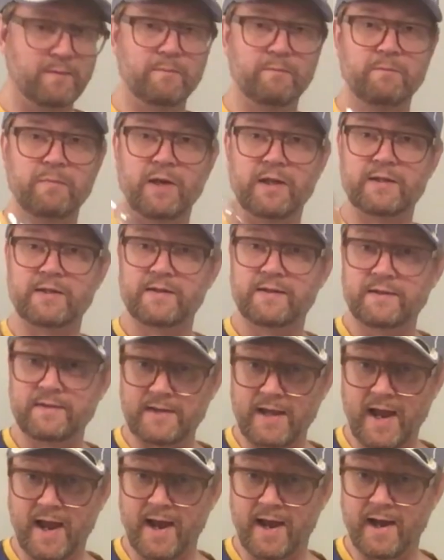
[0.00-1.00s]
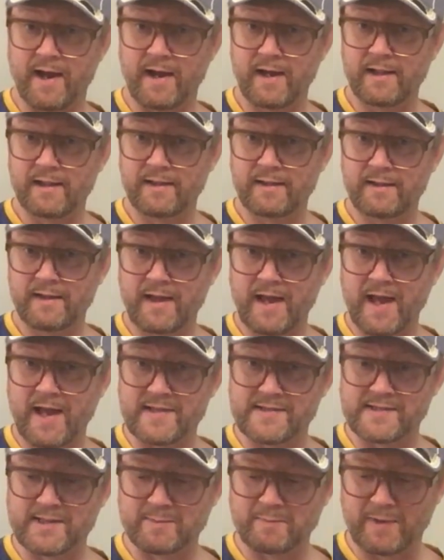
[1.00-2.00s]
But yeah, I'll
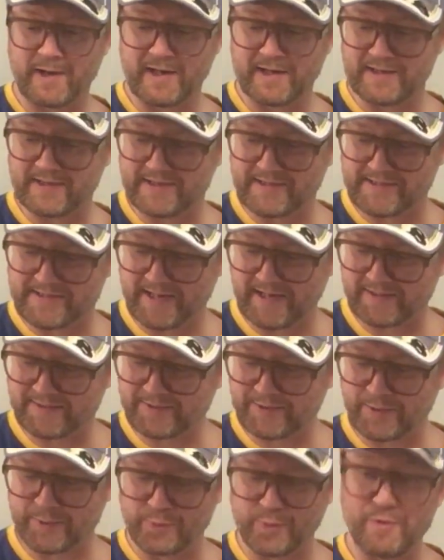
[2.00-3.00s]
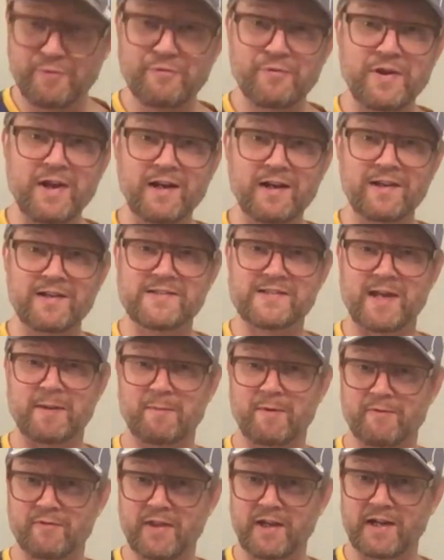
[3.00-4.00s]
ask my son to refill some
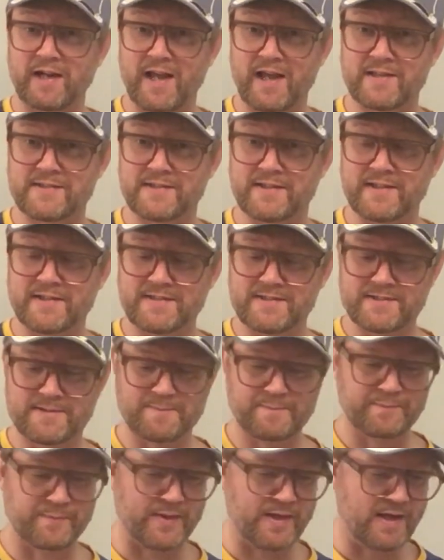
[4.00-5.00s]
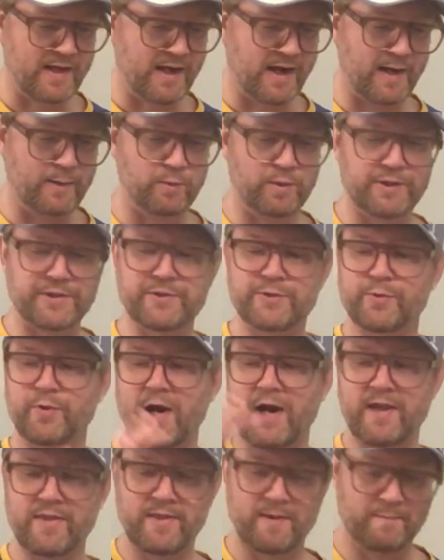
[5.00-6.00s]
of the glasses. I will
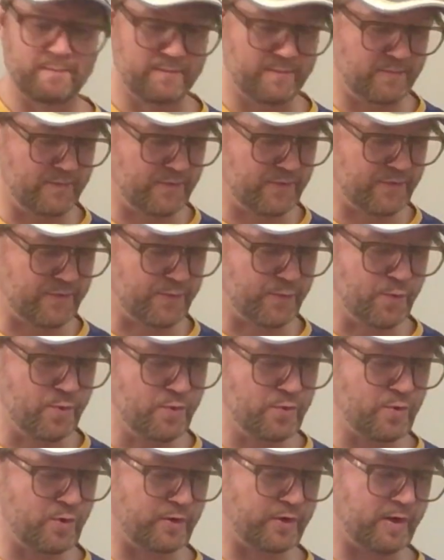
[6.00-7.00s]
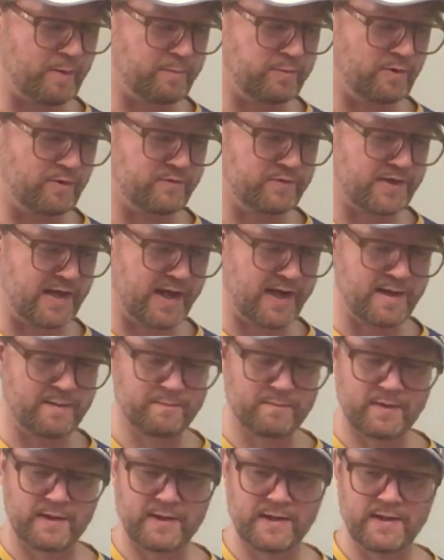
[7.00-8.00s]
try them through a couple of
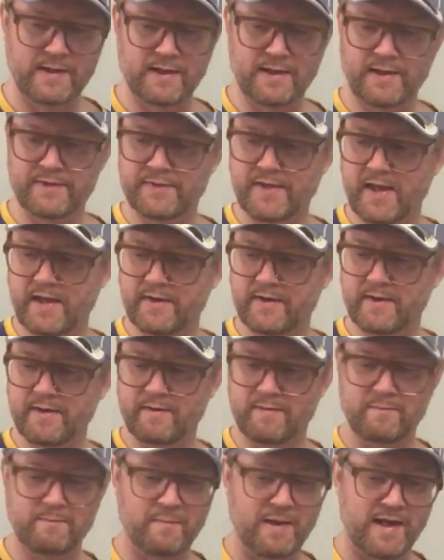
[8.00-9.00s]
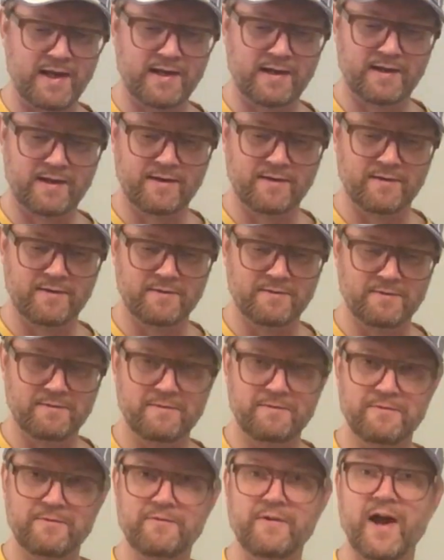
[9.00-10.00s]
times and then make a
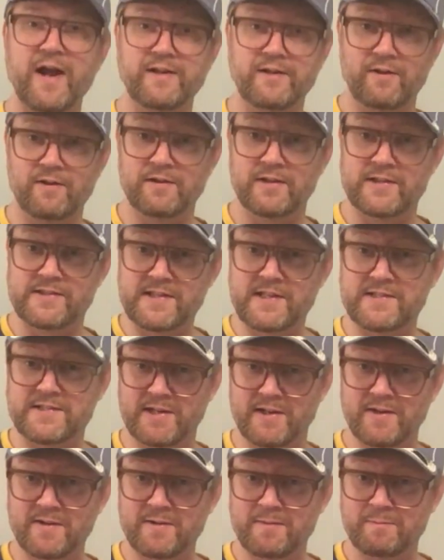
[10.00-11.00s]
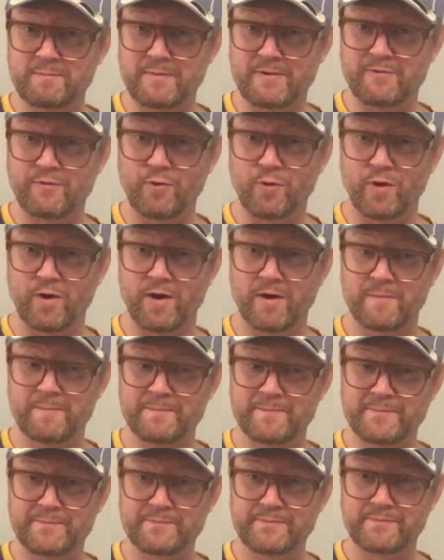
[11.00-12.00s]
final decision before
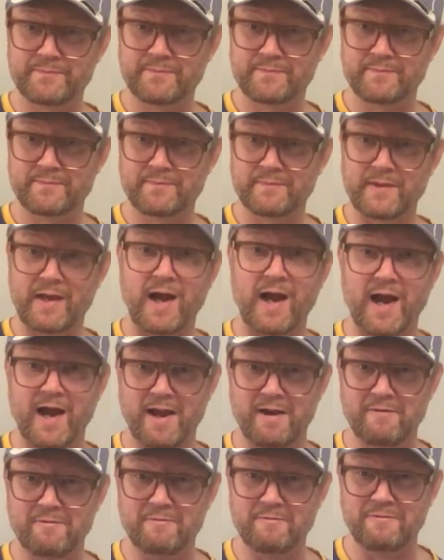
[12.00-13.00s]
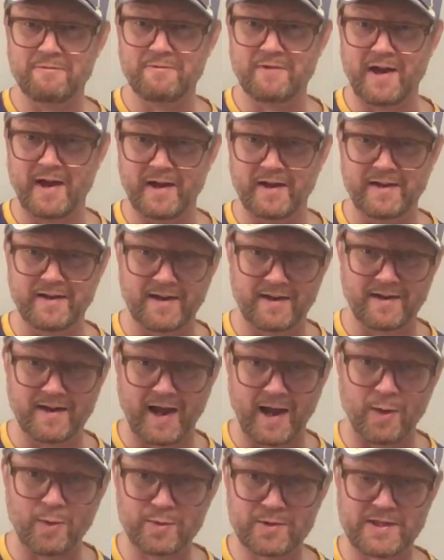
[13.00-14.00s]
I find
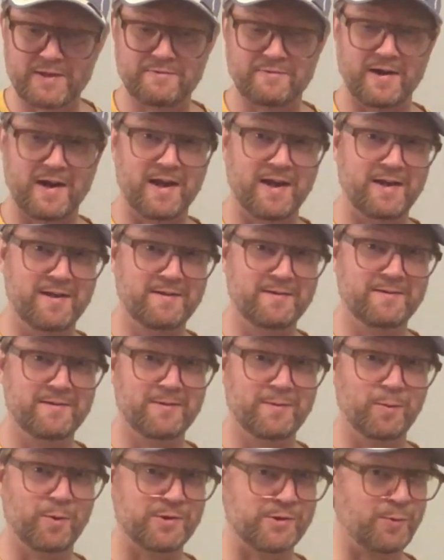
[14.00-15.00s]
out if I was